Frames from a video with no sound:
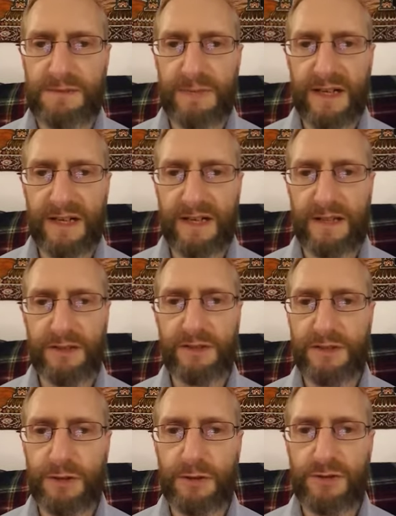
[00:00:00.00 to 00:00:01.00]
by
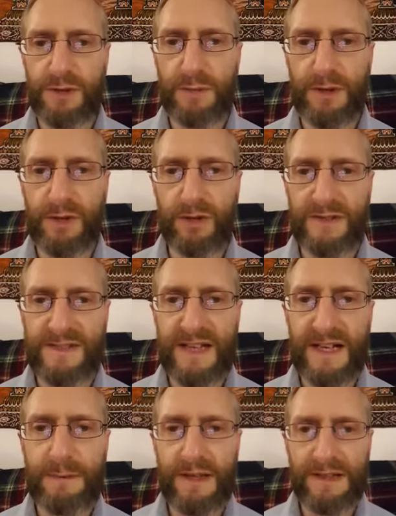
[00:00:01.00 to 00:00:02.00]
another YouTuber called
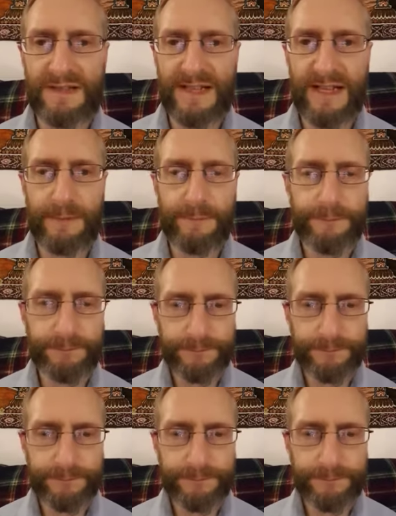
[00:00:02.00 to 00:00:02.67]
Scimandan.